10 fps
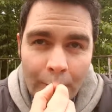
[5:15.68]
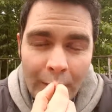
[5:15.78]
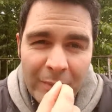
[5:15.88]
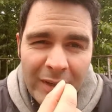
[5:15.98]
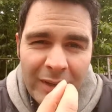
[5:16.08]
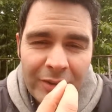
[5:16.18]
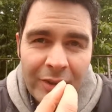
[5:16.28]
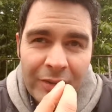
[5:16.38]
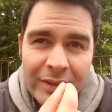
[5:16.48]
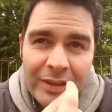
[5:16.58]
I mean, I
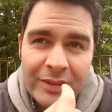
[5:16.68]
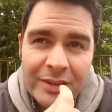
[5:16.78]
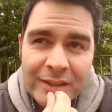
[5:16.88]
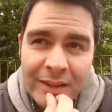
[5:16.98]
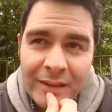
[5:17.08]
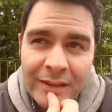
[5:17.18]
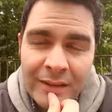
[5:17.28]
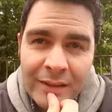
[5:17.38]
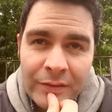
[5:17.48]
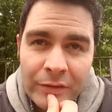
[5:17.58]
think I understand
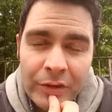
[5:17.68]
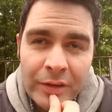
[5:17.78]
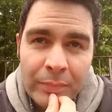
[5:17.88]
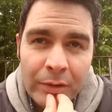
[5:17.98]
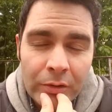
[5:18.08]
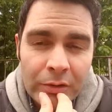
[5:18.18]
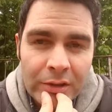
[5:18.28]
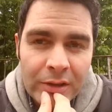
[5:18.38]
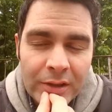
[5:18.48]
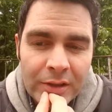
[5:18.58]
that if you're unemployed,
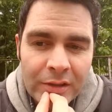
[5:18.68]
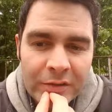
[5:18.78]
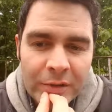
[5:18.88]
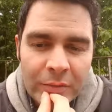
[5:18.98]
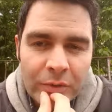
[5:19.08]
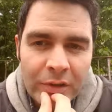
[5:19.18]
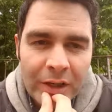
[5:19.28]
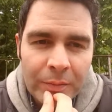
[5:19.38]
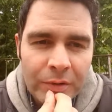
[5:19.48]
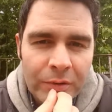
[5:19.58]
the government will
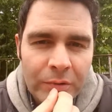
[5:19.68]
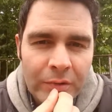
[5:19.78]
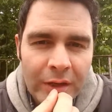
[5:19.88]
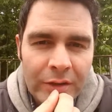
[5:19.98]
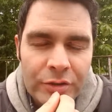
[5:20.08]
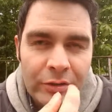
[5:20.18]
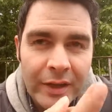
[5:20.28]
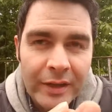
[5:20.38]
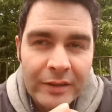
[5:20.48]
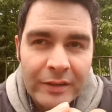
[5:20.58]
help you get
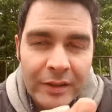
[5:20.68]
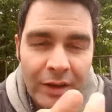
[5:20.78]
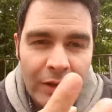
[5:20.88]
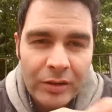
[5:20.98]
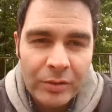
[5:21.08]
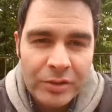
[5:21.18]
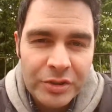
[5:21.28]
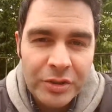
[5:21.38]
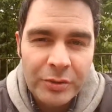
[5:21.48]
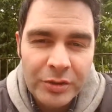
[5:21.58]
trained in a lot of courses.
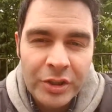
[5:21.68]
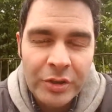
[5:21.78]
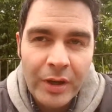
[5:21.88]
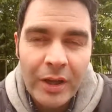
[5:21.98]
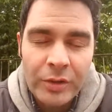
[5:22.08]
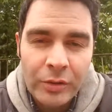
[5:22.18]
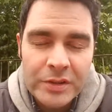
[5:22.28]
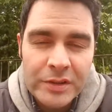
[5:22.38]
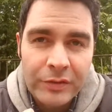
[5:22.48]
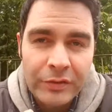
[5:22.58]
You can do a lot of
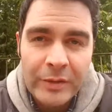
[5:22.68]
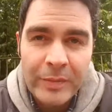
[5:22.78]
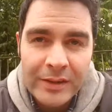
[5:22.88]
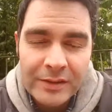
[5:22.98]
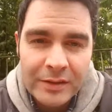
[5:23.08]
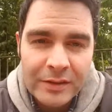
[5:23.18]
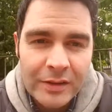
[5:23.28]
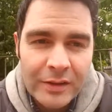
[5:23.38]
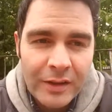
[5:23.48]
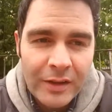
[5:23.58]
courses for free, basically.
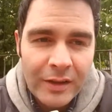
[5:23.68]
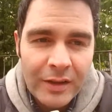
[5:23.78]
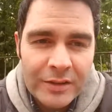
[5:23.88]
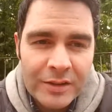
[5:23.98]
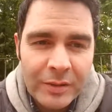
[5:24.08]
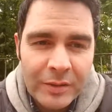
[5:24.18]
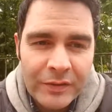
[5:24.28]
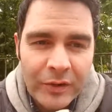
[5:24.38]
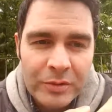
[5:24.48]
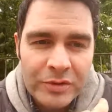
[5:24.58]
And so
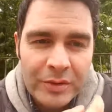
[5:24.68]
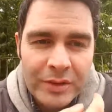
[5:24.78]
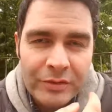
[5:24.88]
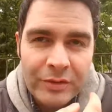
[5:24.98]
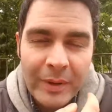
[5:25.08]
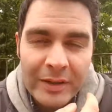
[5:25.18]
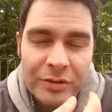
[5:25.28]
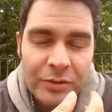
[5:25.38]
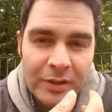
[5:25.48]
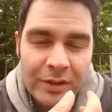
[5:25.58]
if I was doing this for about
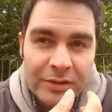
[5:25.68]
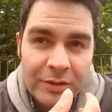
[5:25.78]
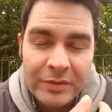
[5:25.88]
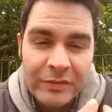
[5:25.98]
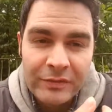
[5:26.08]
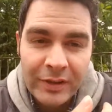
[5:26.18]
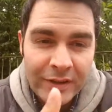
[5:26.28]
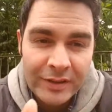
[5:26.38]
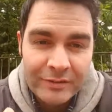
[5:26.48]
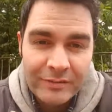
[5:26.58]
2 years, I'd be
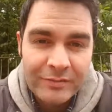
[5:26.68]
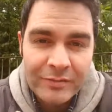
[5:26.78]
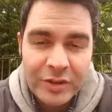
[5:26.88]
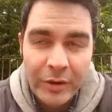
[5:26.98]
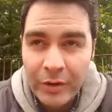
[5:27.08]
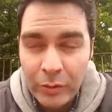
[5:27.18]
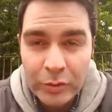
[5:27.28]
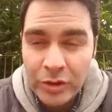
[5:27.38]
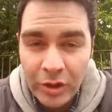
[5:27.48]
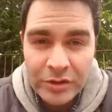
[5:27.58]
fucking going on all
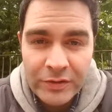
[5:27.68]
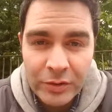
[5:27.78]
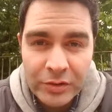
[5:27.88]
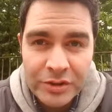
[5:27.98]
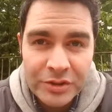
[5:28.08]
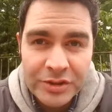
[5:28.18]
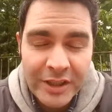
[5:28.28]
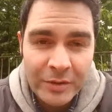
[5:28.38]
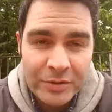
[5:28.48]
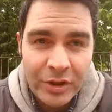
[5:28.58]
kinds of courses, just
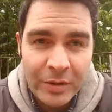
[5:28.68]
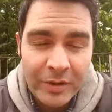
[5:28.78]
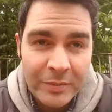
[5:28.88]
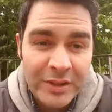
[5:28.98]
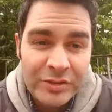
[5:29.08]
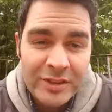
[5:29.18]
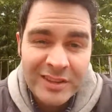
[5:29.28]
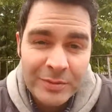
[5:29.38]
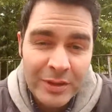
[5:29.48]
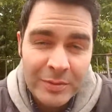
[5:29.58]
take up time, and it'd be interesting
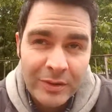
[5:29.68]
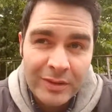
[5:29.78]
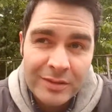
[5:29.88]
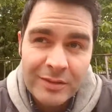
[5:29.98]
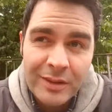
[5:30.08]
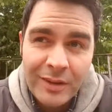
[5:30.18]
as well, to be honest.